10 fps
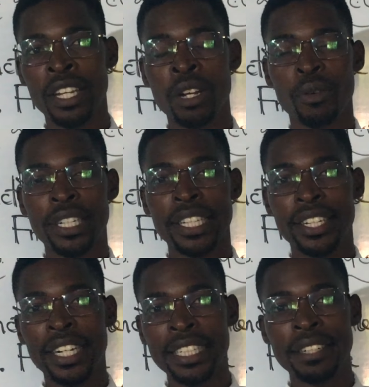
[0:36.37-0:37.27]
when the
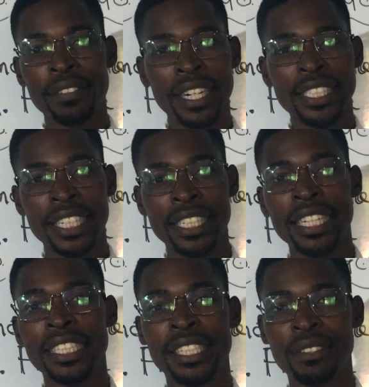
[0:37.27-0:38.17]
gradient function
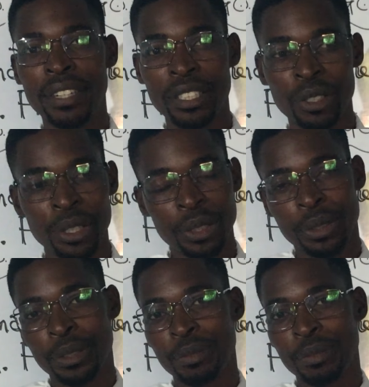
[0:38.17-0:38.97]
is given to you?